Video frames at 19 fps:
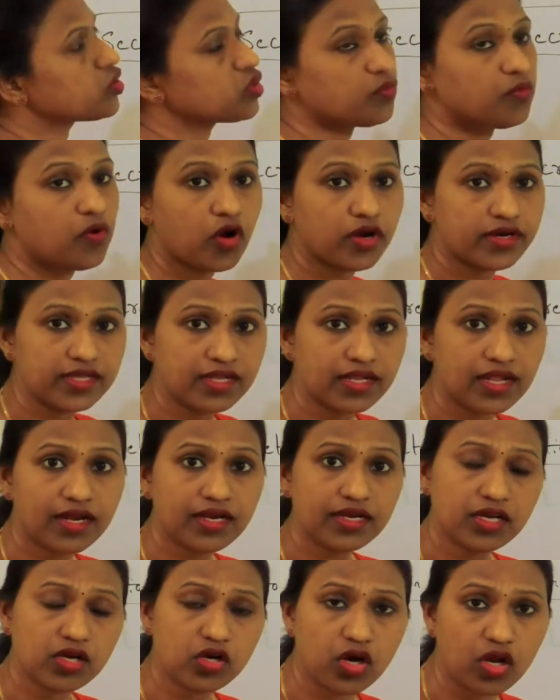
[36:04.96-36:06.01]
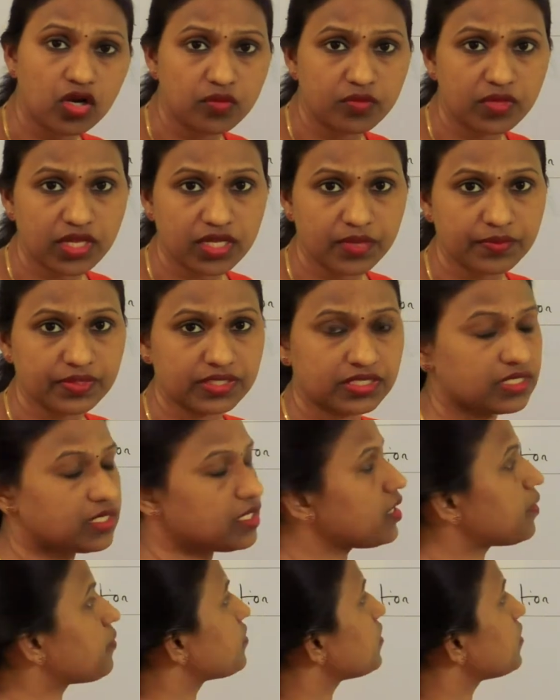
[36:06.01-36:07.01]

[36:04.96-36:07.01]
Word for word: cuboidal and columnar epithelium.